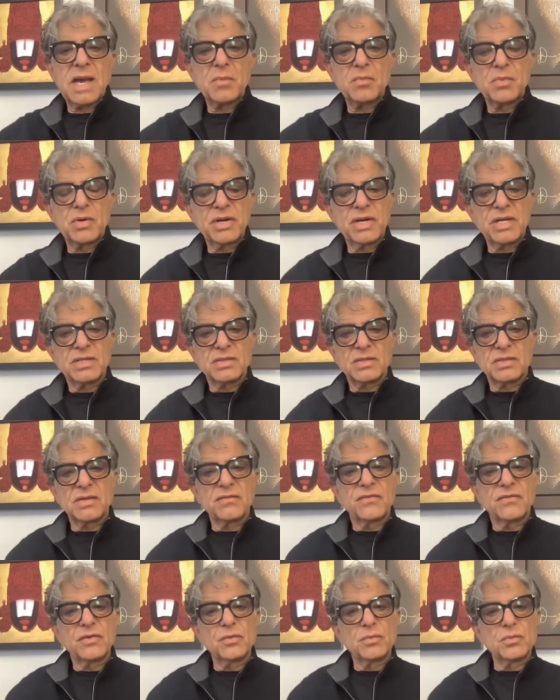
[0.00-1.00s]

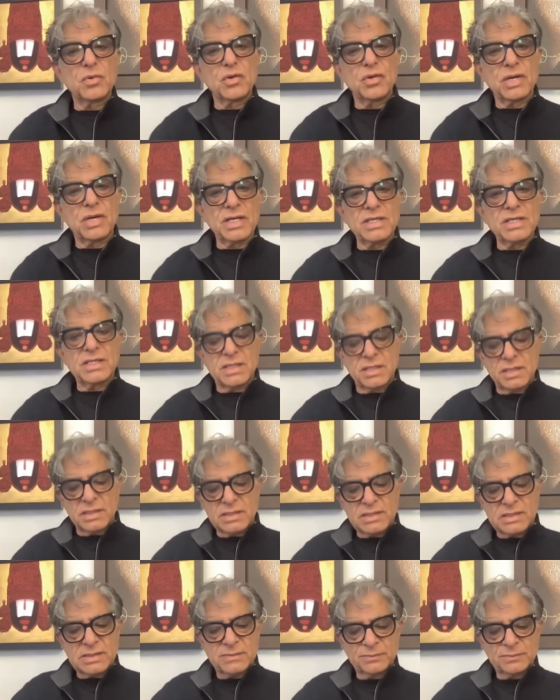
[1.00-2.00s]
elaborate on a few more
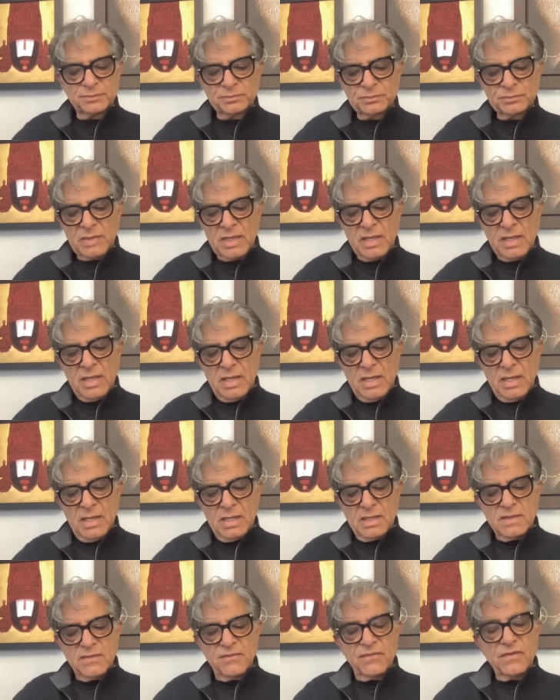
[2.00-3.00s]
ideas.
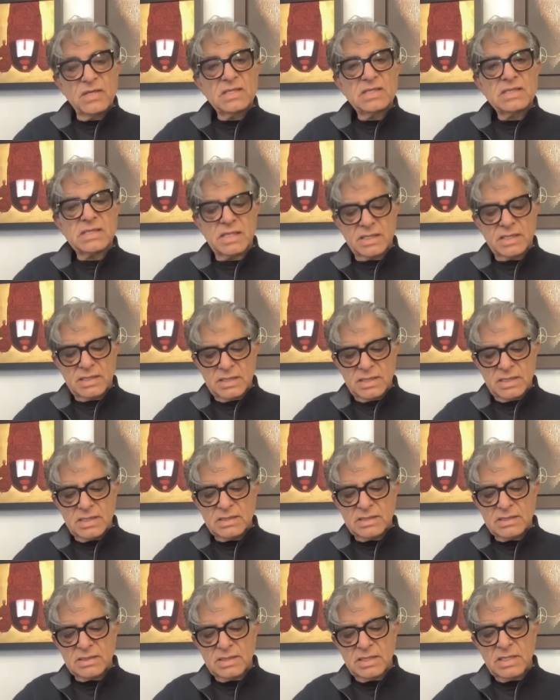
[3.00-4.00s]
And the first idea
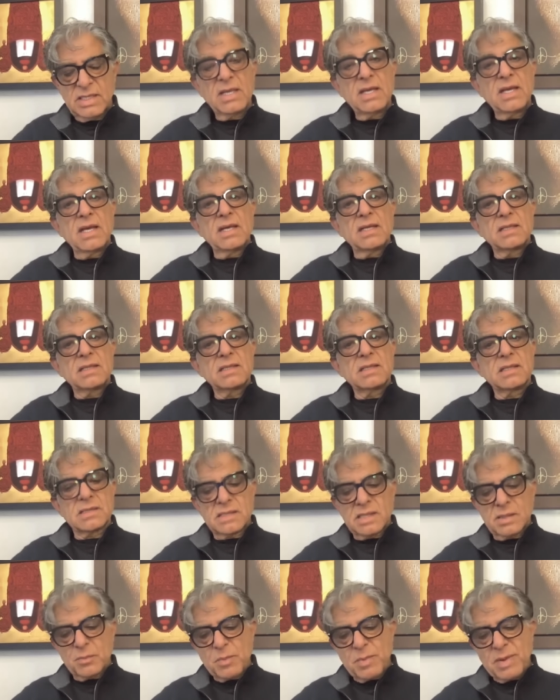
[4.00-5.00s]
is,
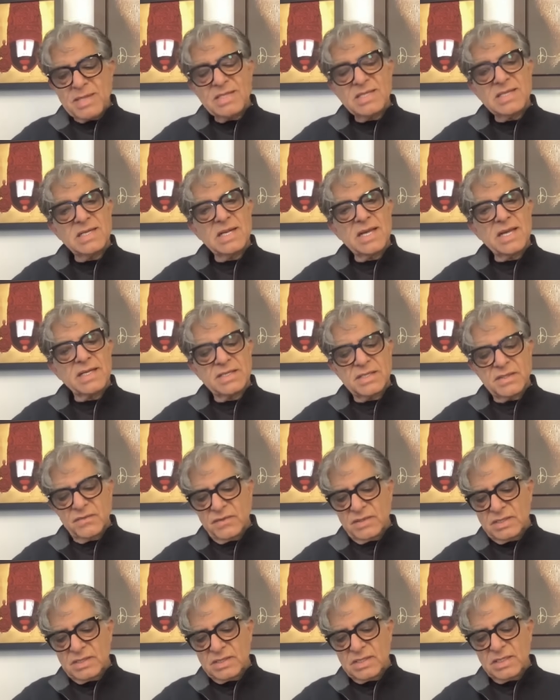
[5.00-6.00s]
does our mental
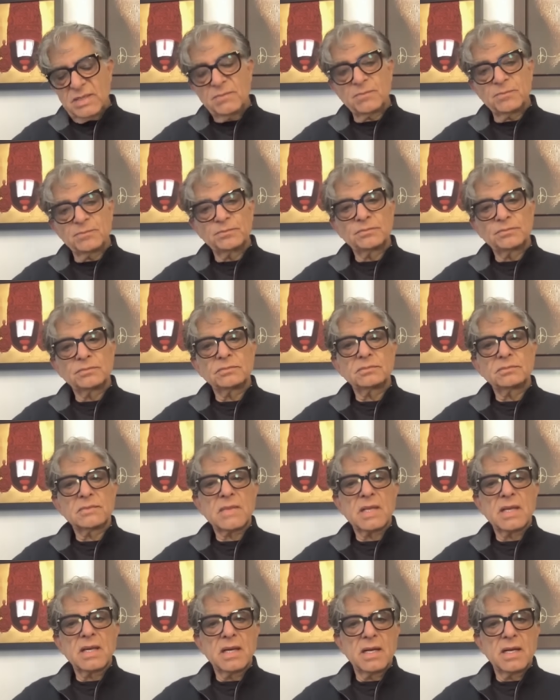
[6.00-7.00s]
activity
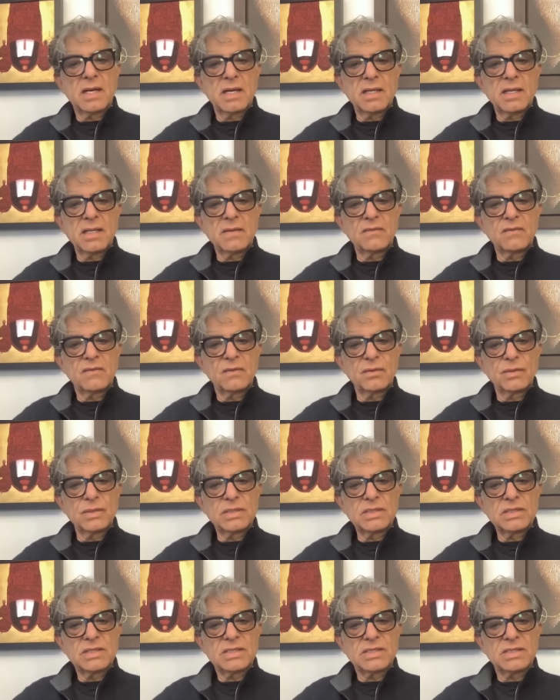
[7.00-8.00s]

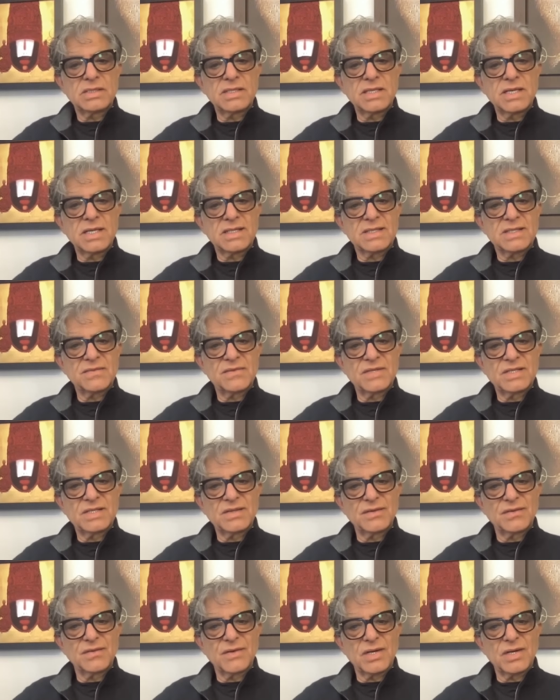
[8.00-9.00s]
influence the
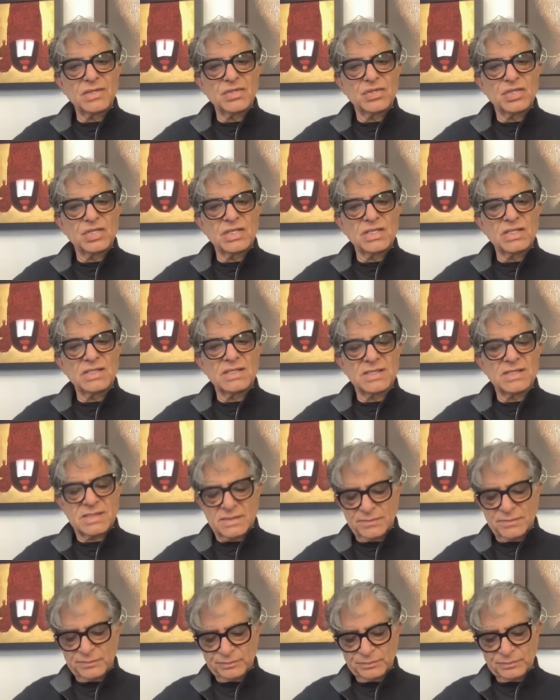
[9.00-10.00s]
activity of our
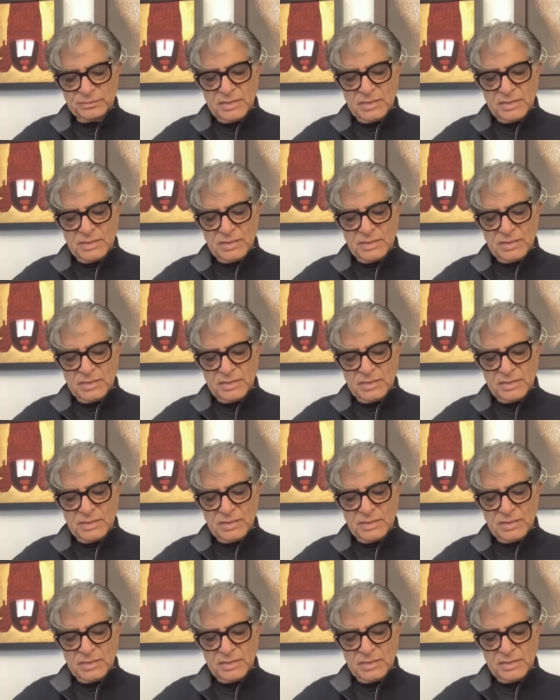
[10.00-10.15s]
genes?